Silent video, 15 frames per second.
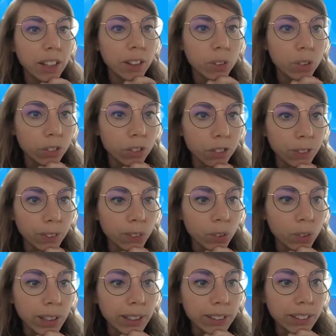So
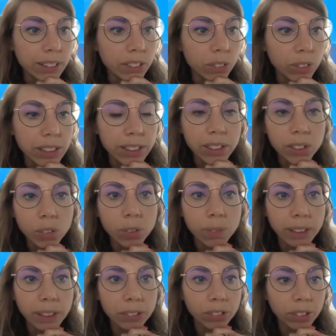first one is we need to
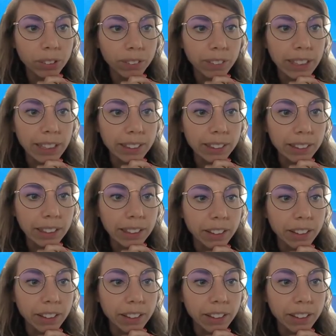make sure that